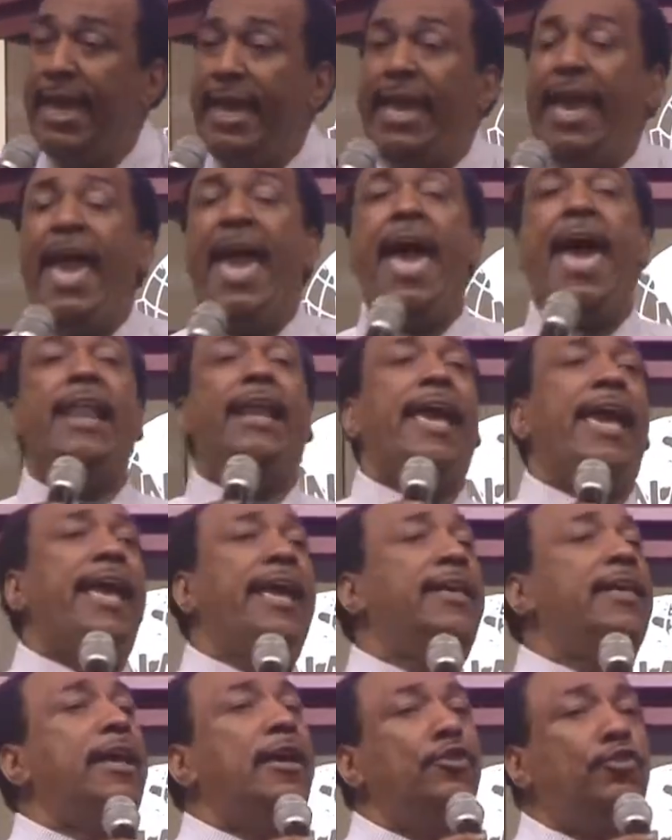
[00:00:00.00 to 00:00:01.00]
He had
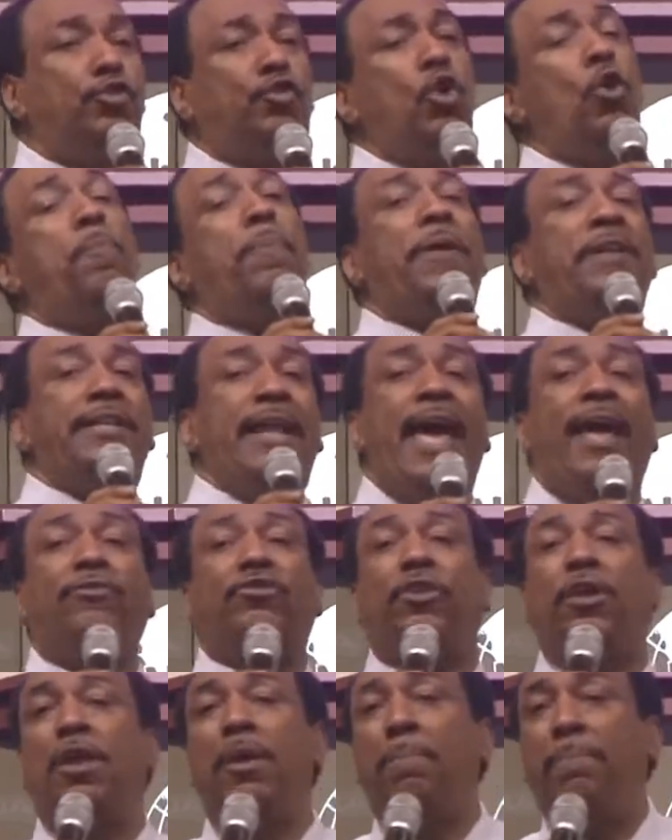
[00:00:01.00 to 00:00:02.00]
a
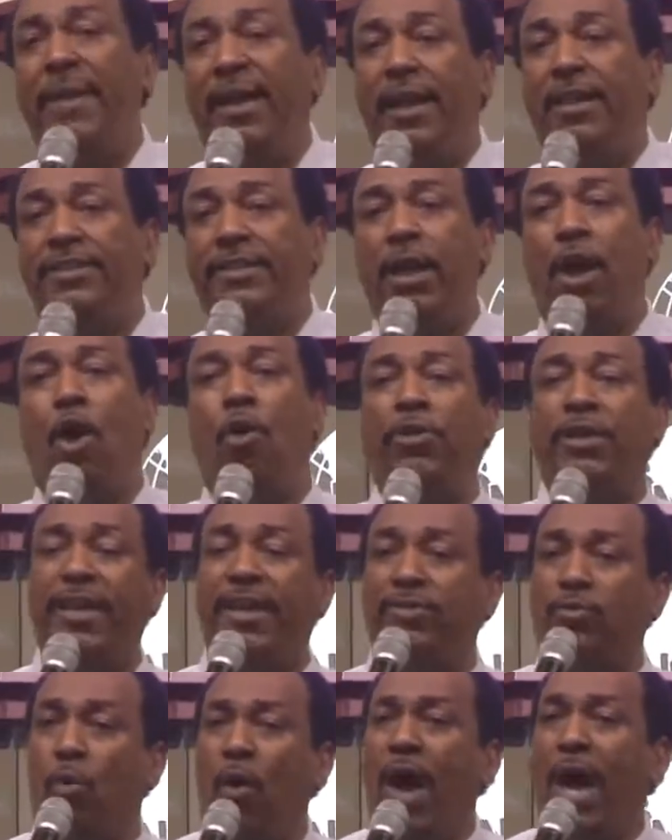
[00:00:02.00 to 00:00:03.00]
supernatural ability on
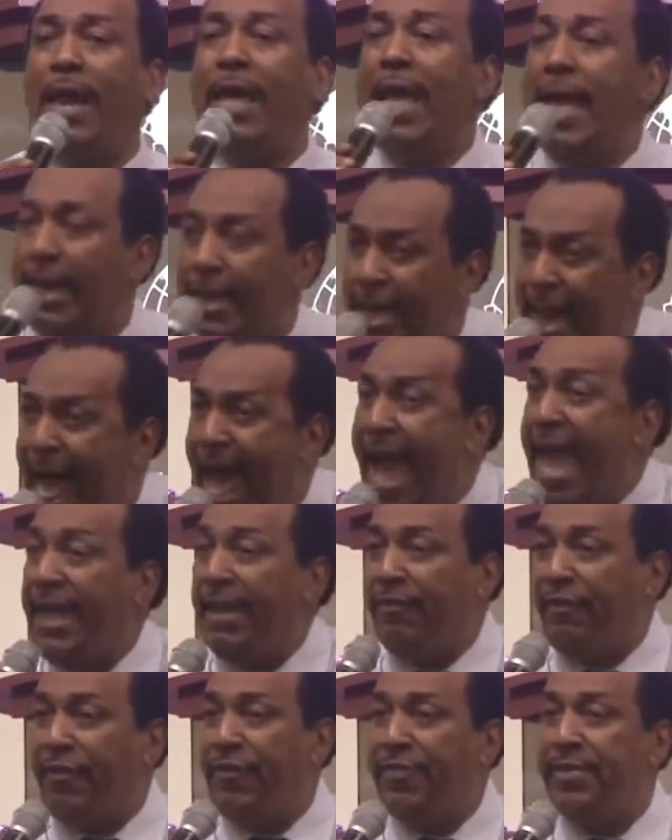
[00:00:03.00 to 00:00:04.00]
his what?
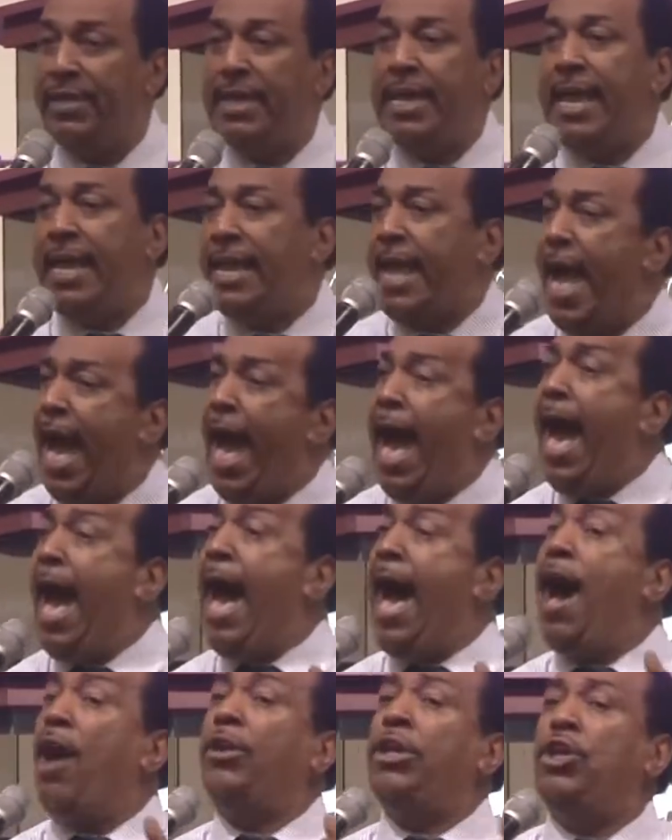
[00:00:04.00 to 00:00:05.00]
Life and
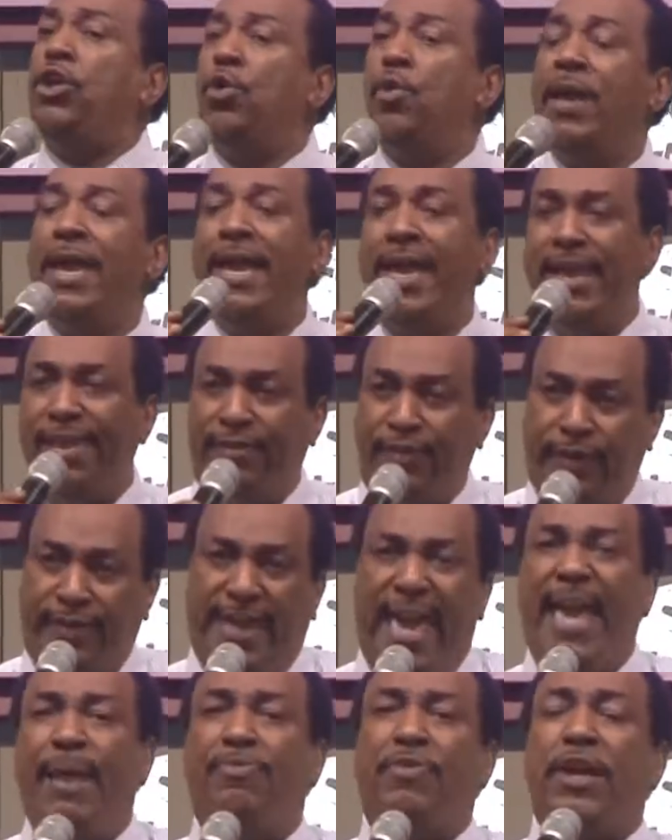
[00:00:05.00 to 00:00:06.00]
how do you
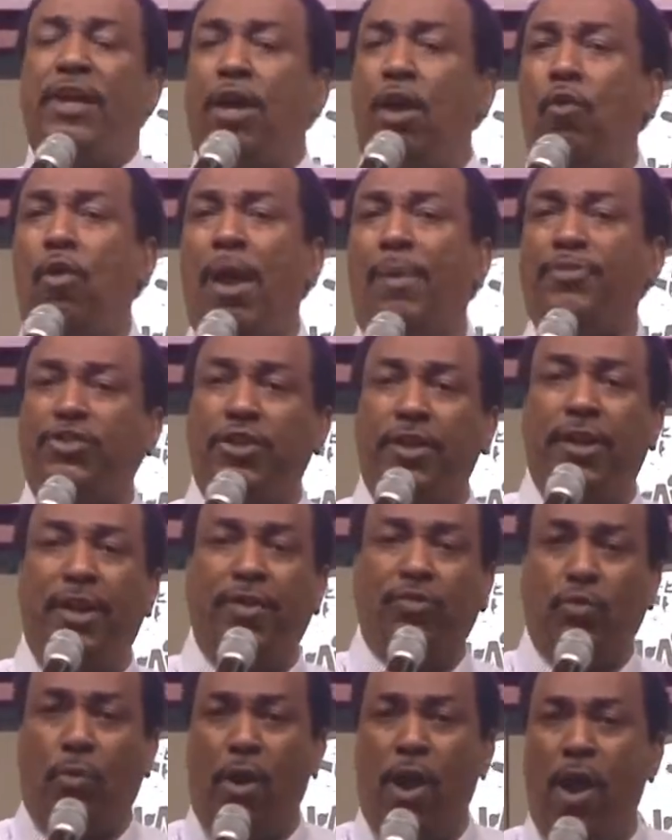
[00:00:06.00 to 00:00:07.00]
escape the corruption of
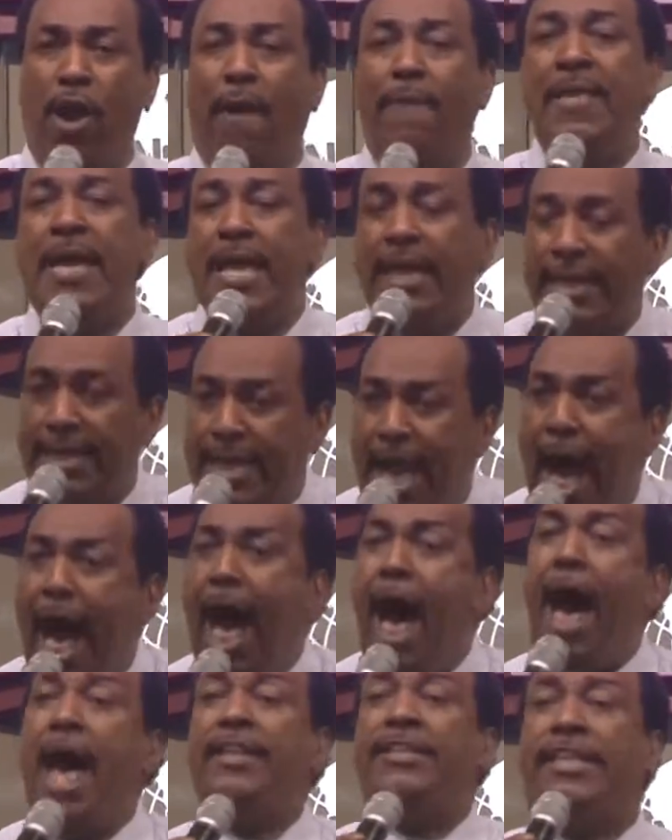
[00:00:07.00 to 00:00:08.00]
this world?
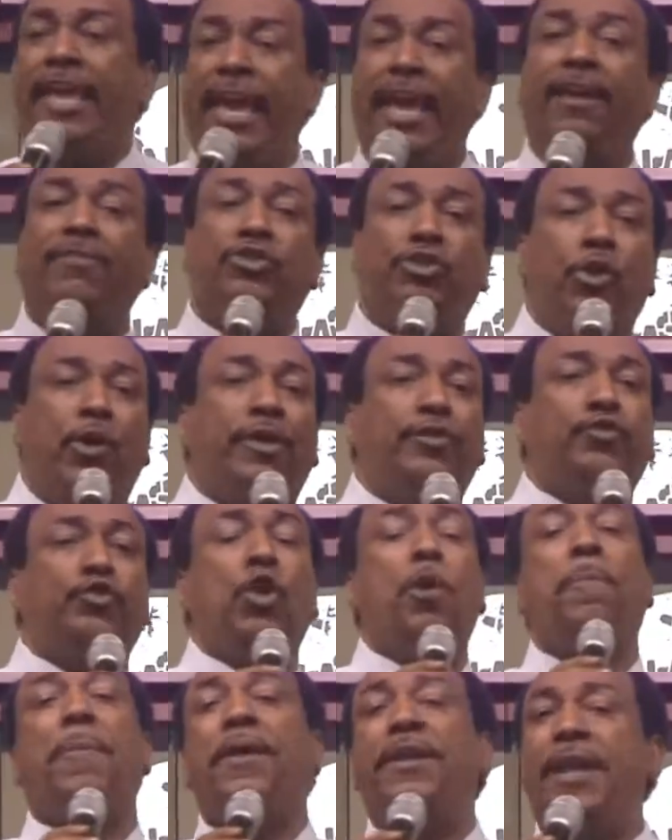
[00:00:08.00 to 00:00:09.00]
God gives you a
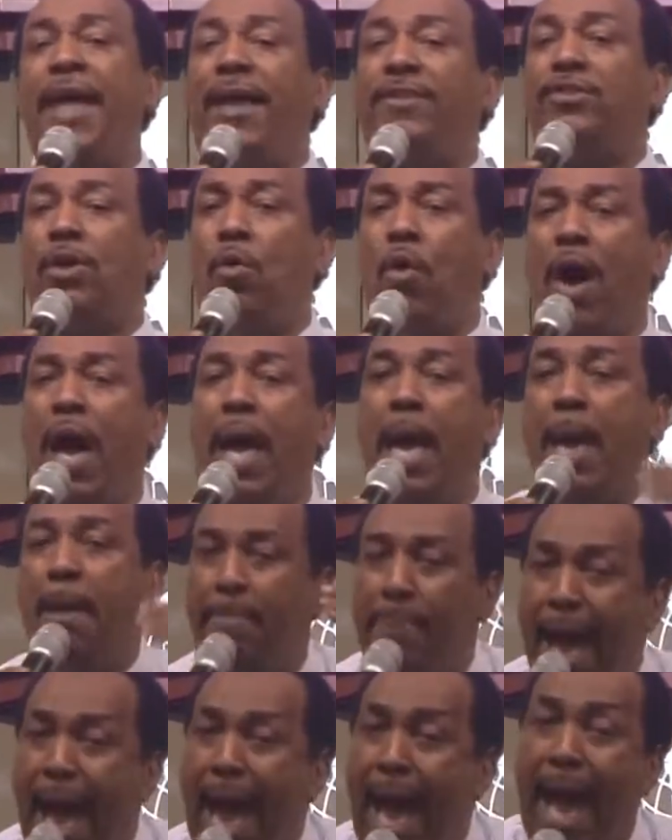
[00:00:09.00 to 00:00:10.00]
supernatural
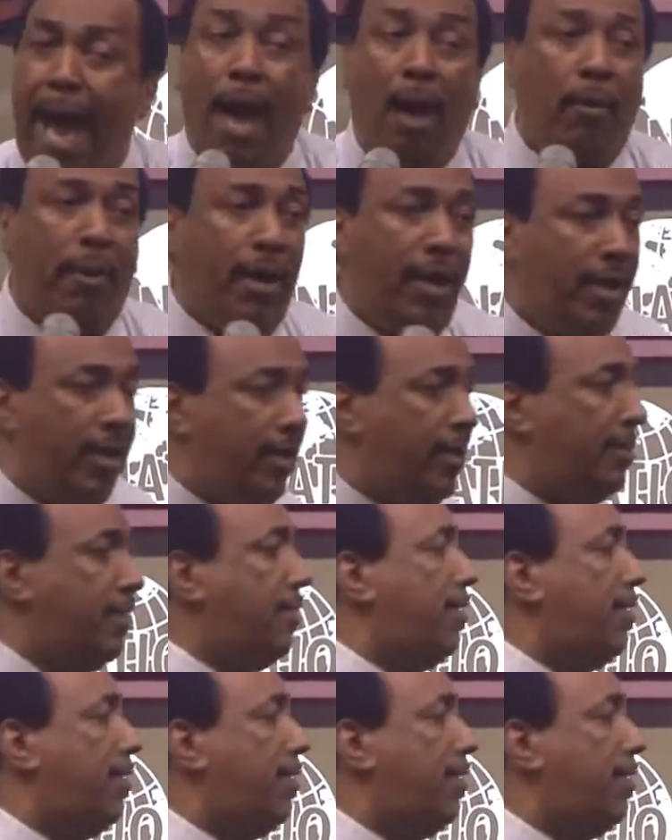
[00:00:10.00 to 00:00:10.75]
what? Power.